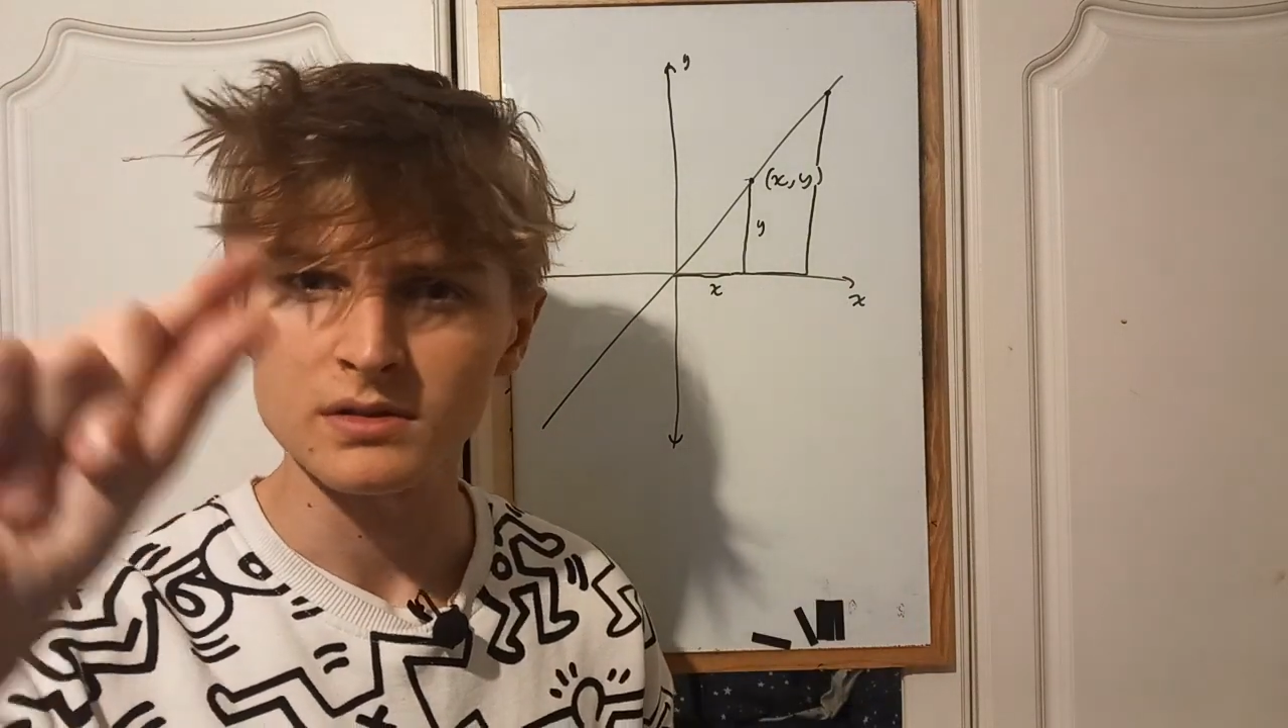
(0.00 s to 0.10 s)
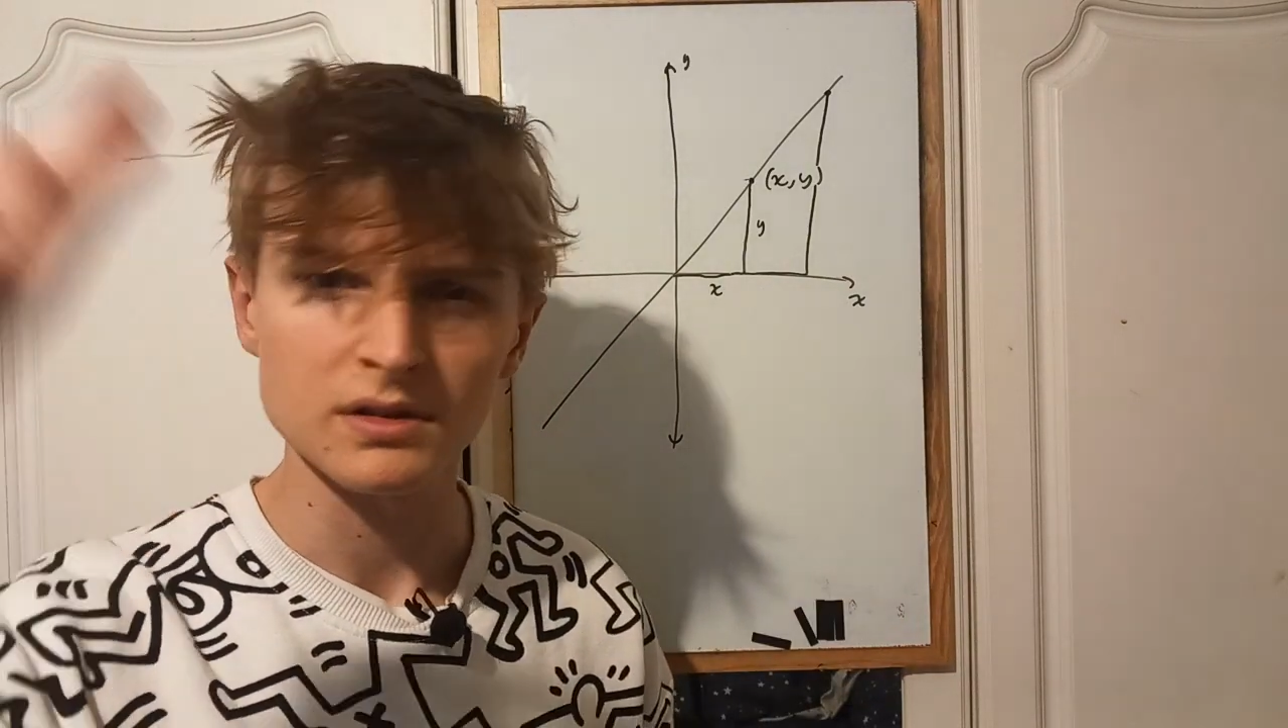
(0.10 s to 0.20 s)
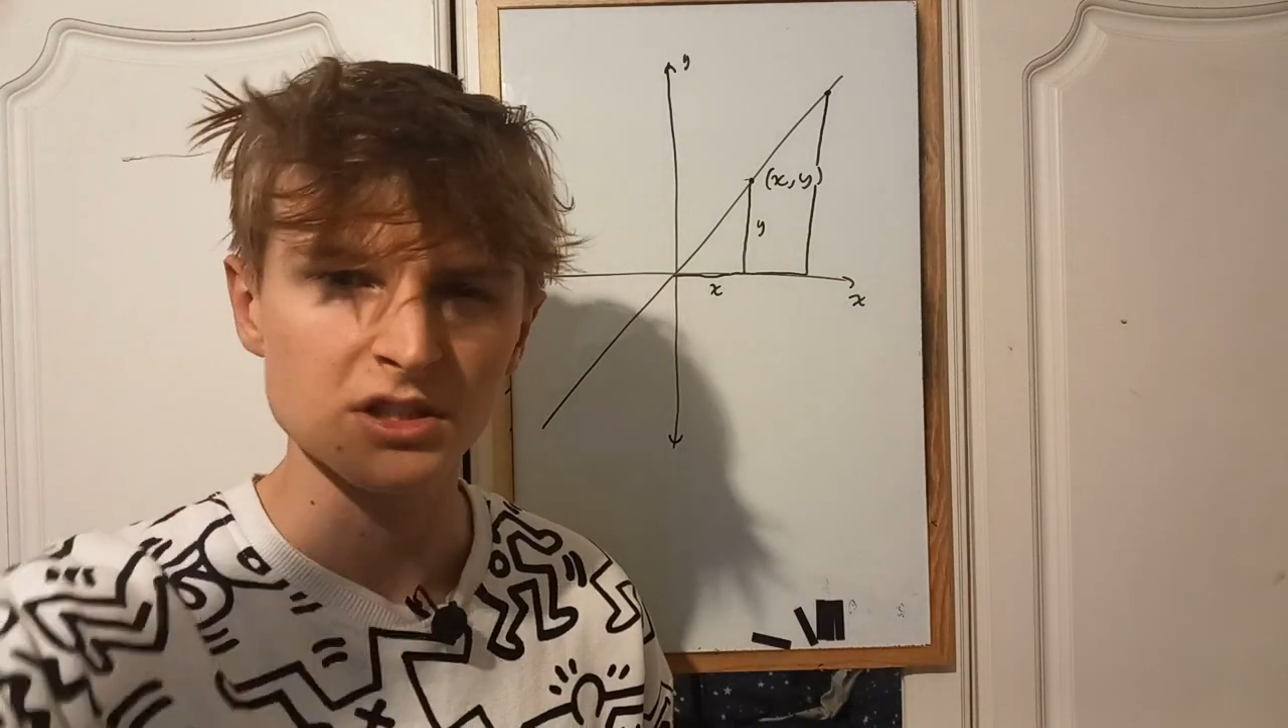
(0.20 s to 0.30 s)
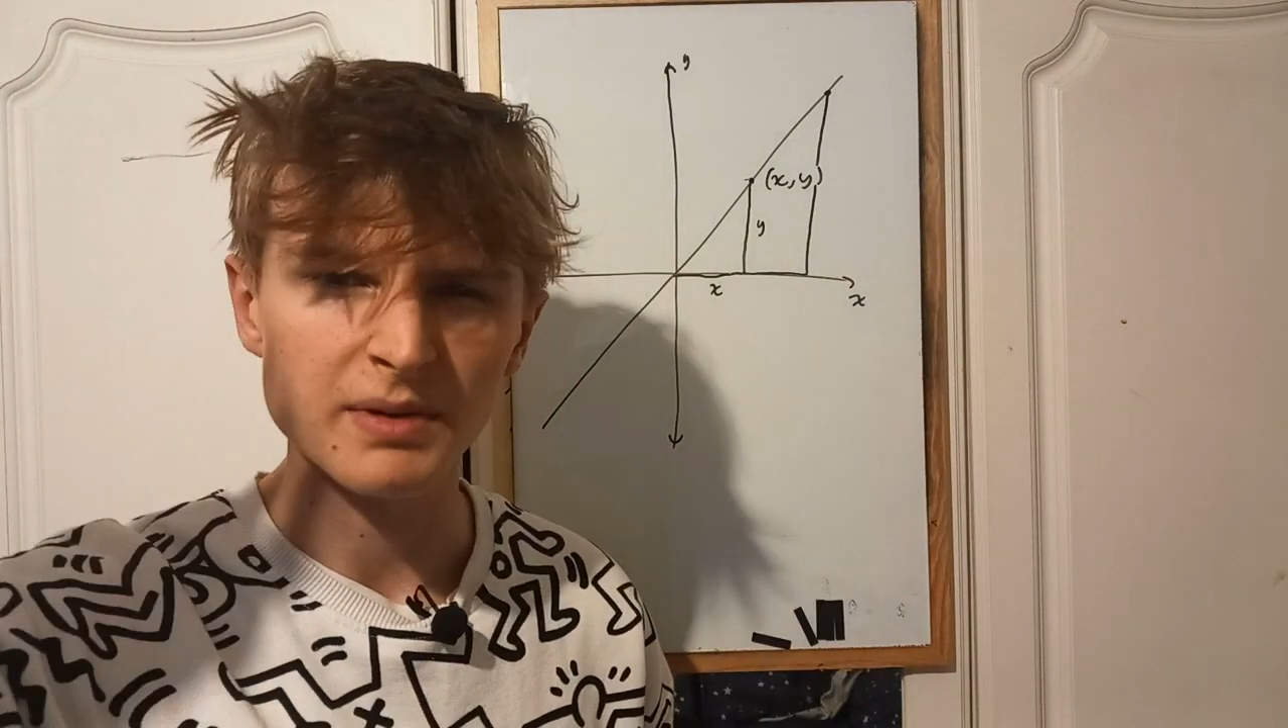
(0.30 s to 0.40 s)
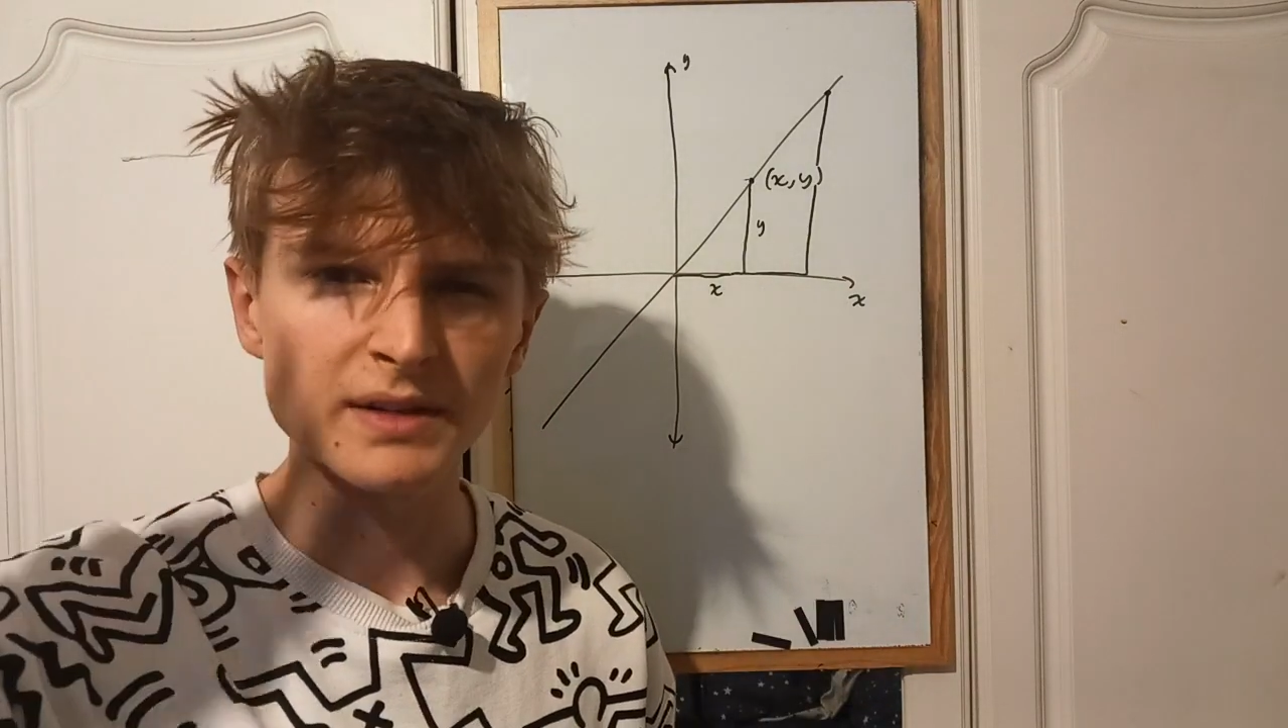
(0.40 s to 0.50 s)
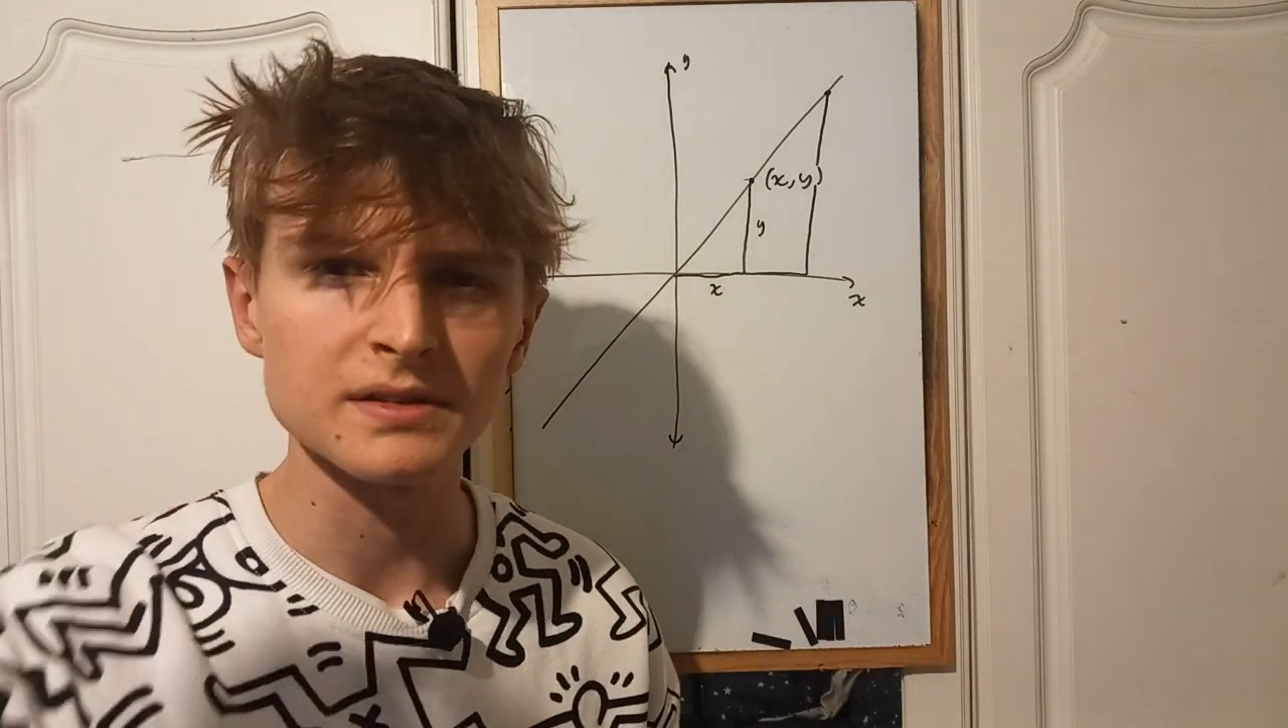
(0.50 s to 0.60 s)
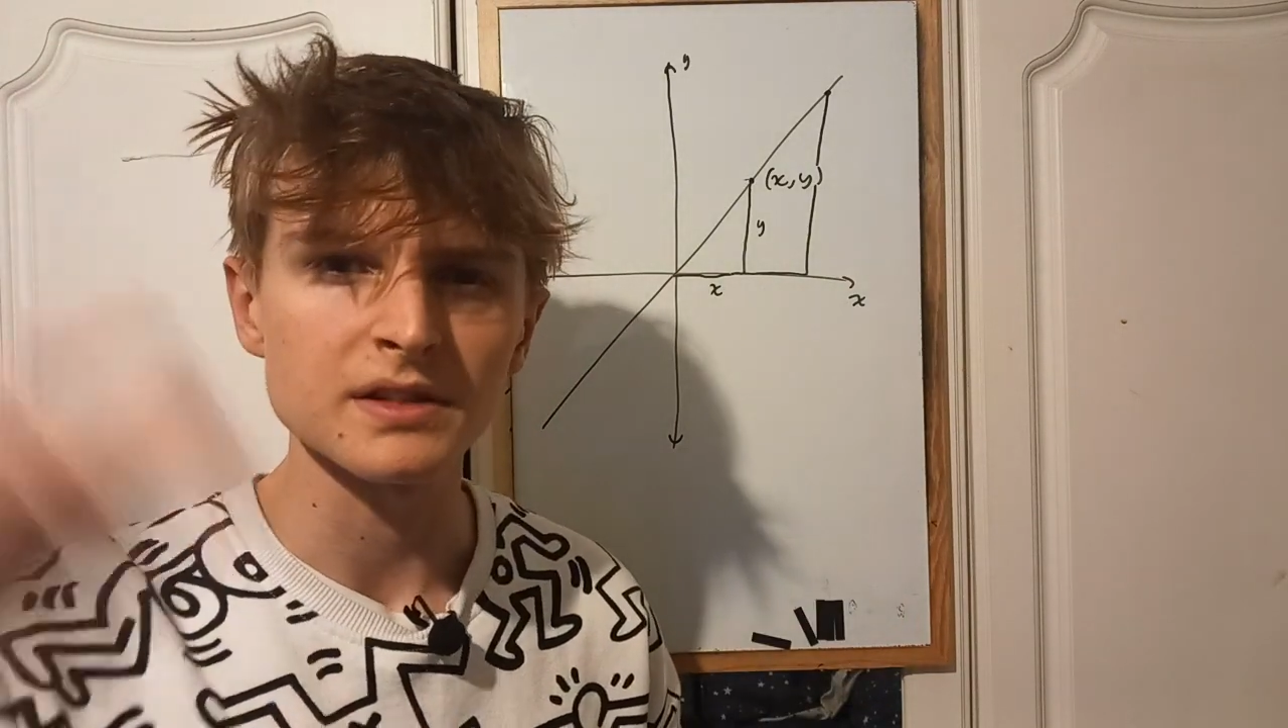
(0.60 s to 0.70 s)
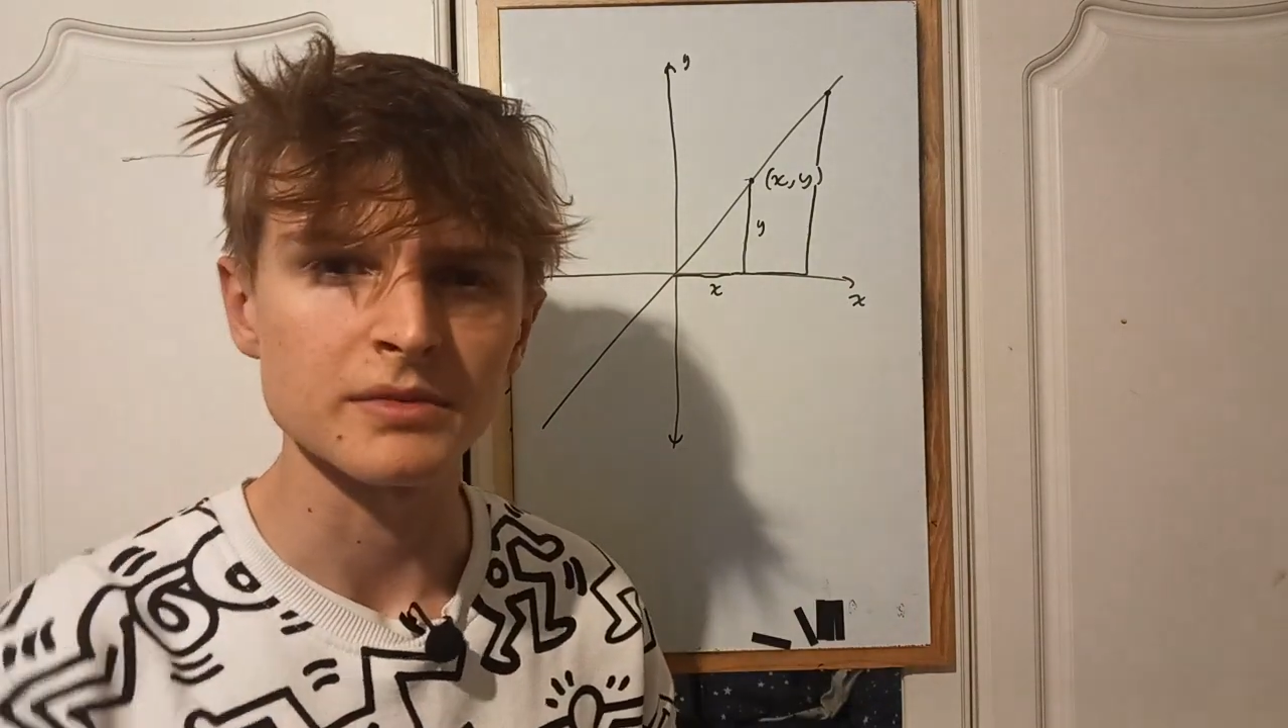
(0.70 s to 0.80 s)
expanded the